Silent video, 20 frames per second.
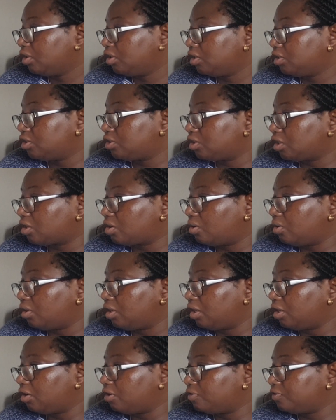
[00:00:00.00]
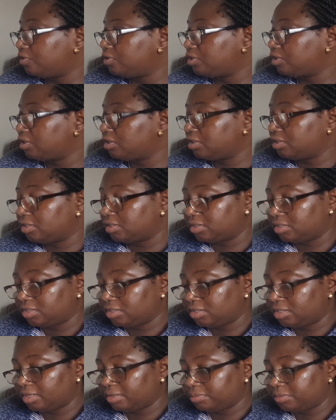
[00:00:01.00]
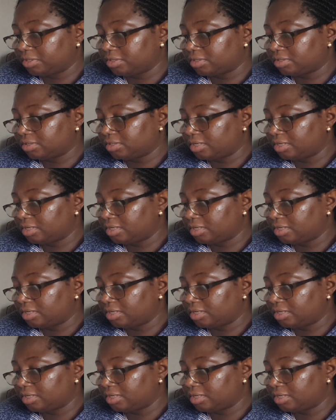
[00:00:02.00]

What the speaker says: The second layer of the skin is the dermis.